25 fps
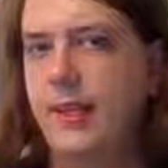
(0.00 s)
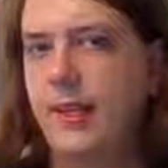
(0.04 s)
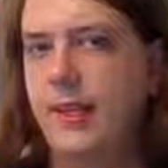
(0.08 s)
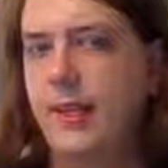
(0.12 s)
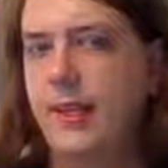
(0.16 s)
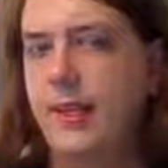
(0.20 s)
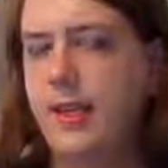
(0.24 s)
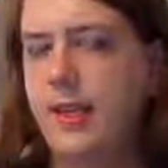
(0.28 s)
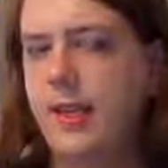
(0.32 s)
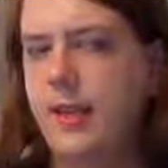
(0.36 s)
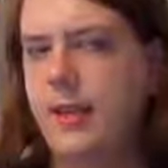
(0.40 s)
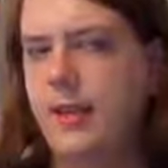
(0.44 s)

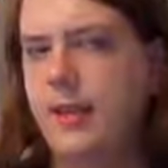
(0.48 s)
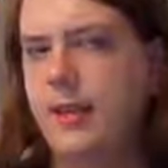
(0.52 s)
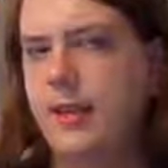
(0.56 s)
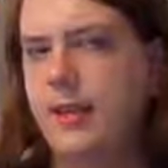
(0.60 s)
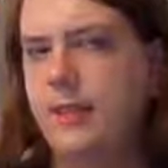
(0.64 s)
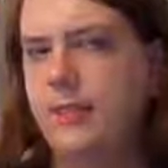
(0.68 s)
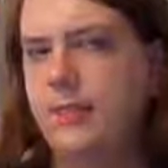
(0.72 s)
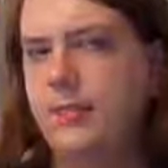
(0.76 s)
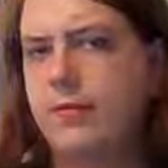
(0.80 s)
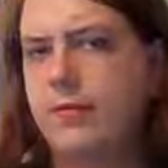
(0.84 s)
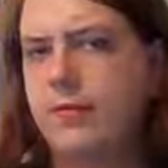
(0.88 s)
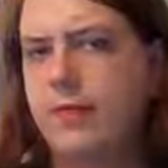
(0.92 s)
yeah,
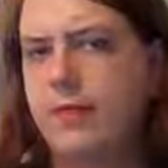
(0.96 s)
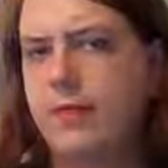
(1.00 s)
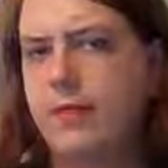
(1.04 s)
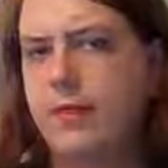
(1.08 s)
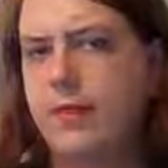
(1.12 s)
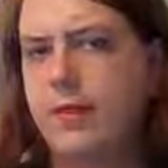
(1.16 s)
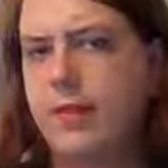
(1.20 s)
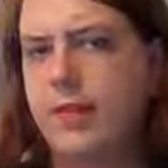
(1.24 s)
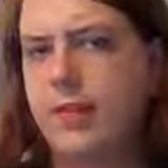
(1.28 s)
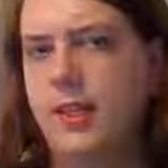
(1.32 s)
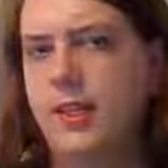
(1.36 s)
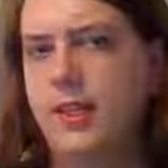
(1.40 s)
I've
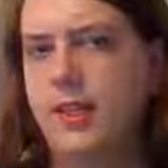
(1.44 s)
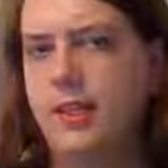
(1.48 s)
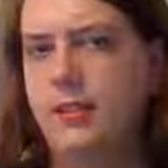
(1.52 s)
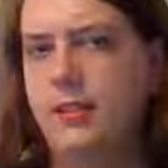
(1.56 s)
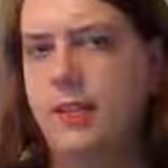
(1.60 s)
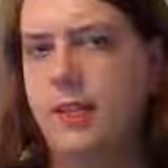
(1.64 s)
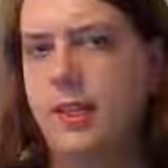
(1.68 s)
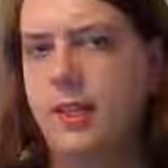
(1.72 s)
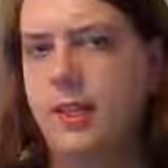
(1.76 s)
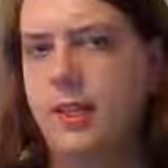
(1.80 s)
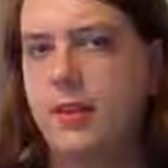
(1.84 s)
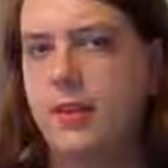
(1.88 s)
slightly
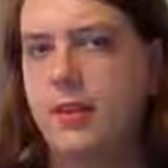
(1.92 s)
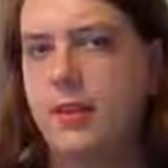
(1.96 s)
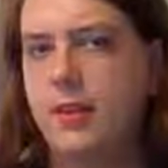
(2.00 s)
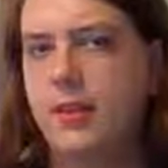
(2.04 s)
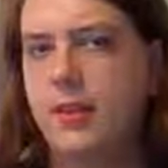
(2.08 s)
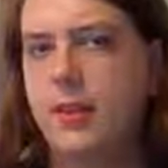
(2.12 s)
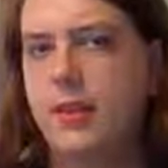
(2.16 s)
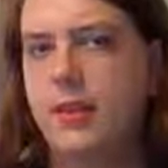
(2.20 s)
taken a